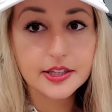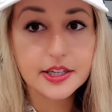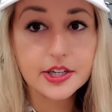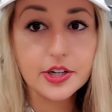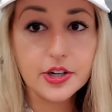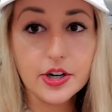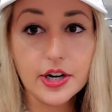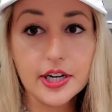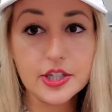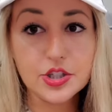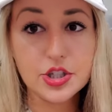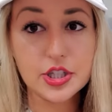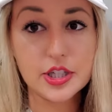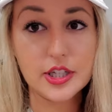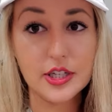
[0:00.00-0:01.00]
liter
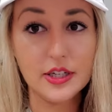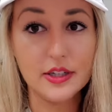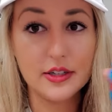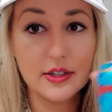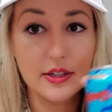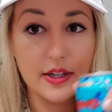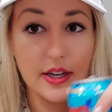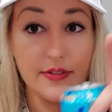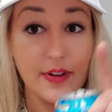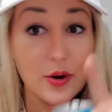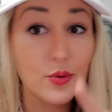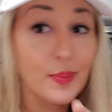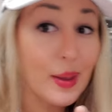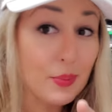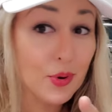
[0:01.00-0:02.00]
engine, if I
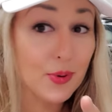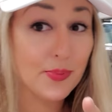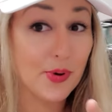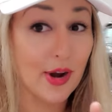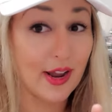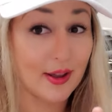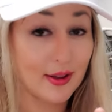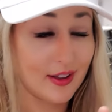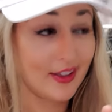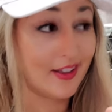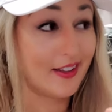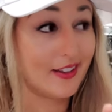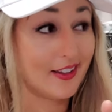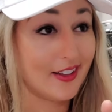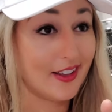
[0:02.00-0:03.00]
remember correct,
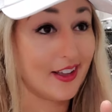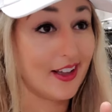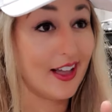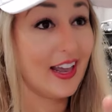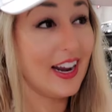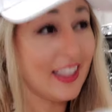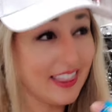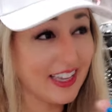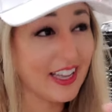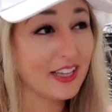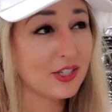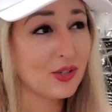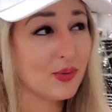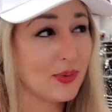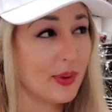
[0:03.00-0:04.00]
and I think I
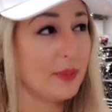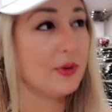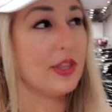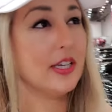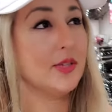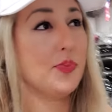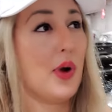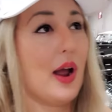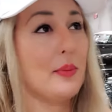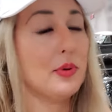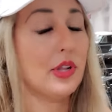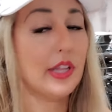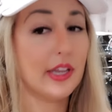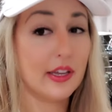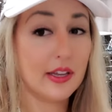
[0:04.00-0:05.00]
do remember this
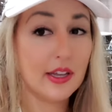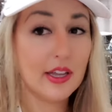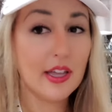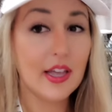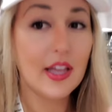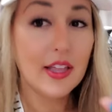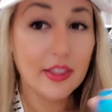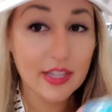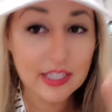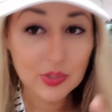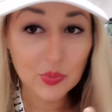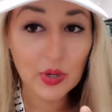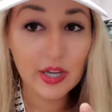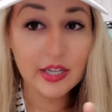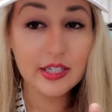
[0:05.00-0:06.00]
properly, this
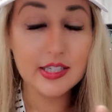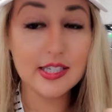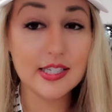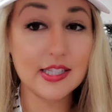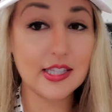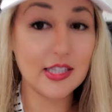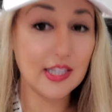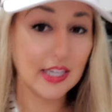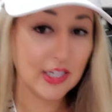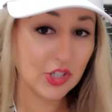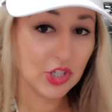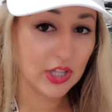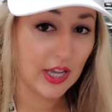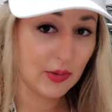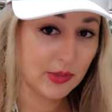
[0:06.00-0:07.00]
was, the
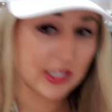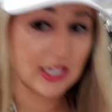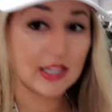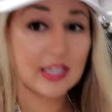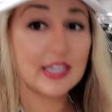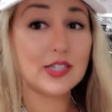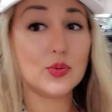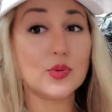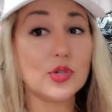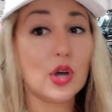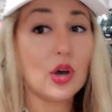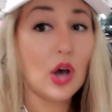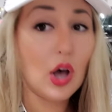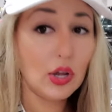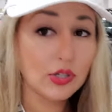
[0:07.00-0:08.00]
engine that was in this was
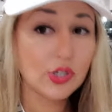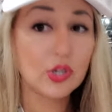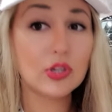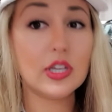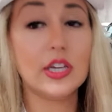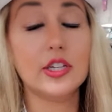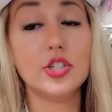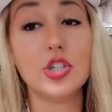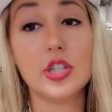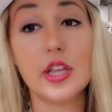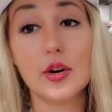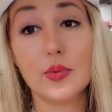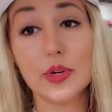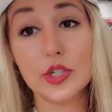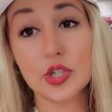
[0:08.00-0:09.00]
also the engine
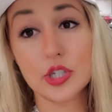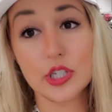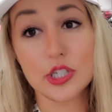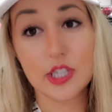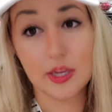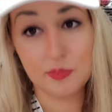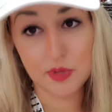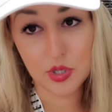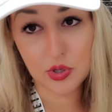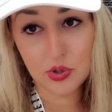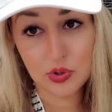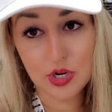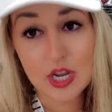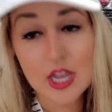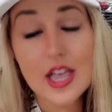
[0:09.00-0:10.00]
that originally
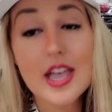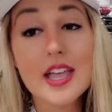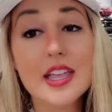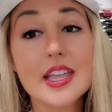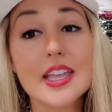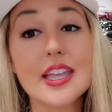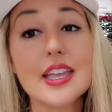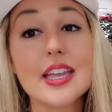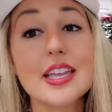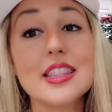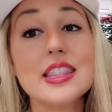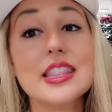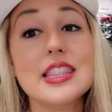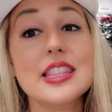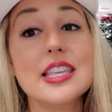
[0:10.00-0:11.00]
debuted
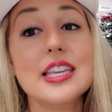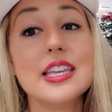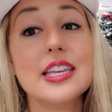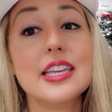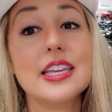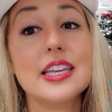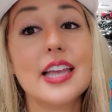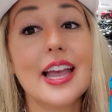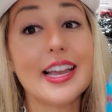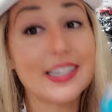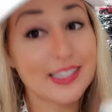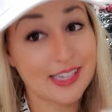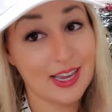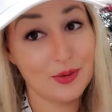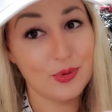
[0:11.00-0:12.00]
in the
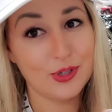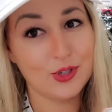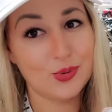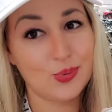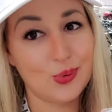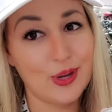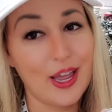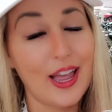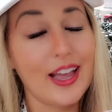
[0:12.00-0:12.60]
XK120.